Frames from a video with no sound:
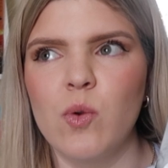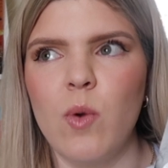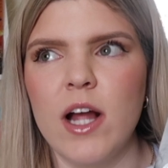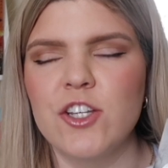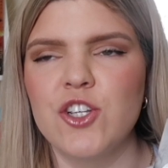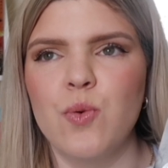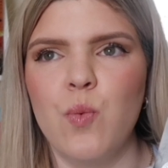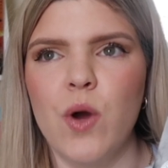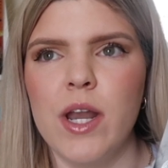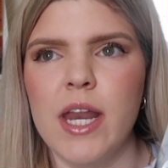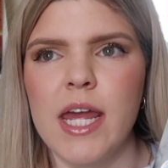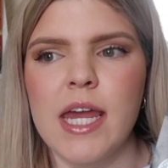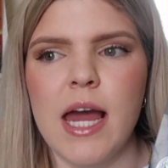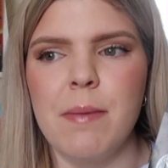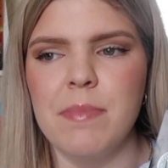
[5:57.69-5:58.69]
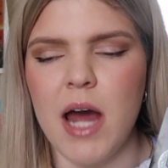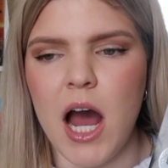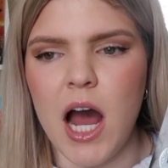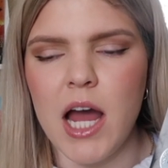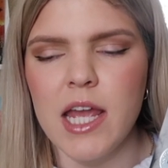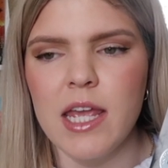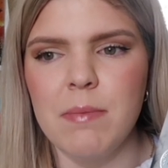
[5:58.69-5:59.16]
watching One Day I'm
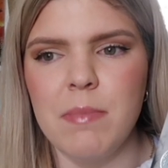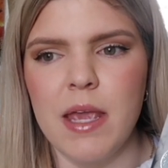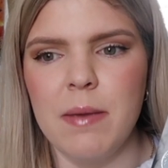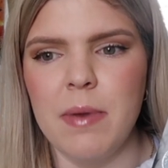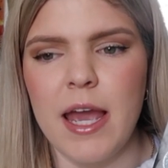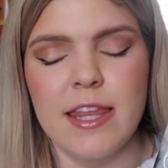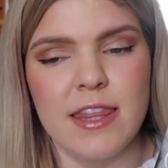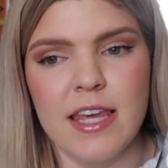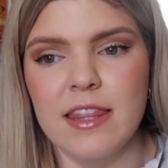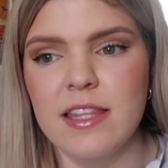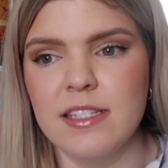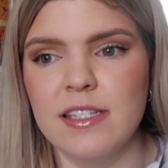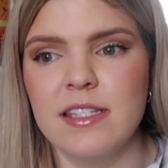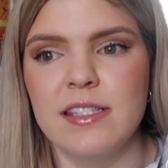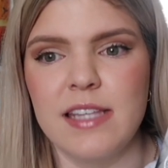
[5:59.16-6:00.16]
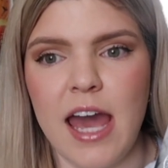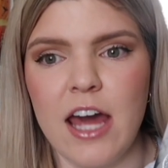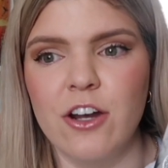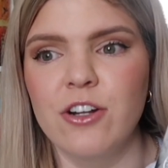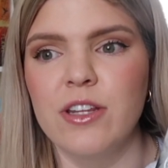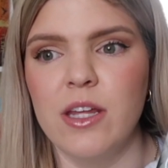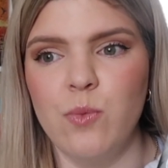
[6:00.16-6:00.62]
not, and maybe I think this is
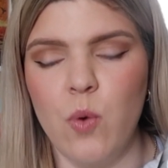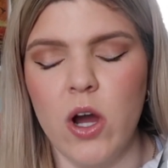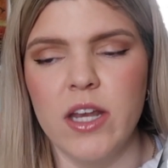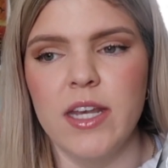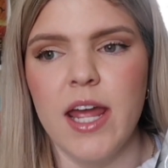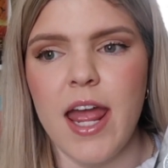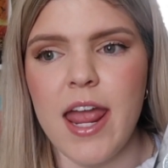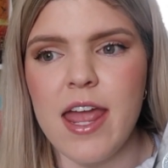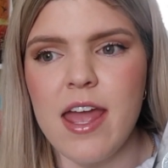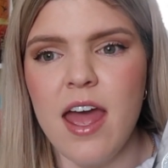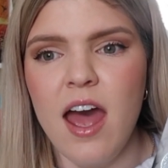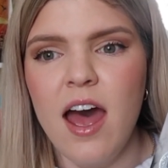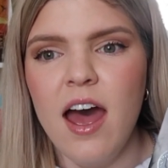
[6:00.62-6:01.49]
sadder than One Day.